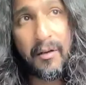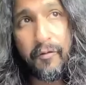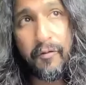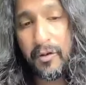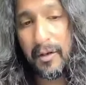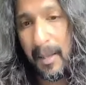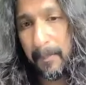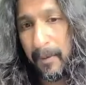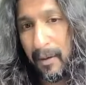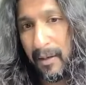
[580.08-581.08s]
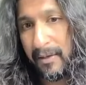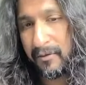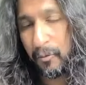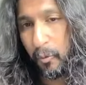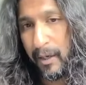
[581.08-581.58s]
of venture capital as
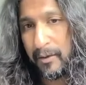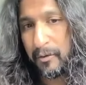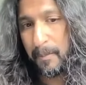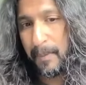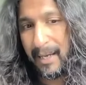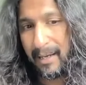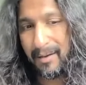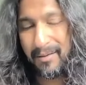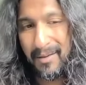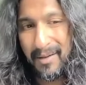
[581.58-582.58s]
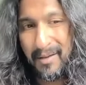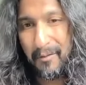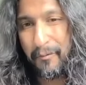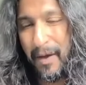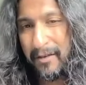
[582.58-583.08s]
a way to back
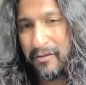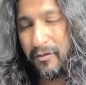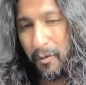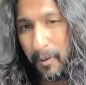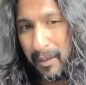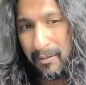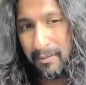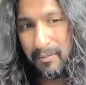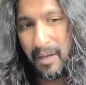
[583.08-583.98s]
fast-growing,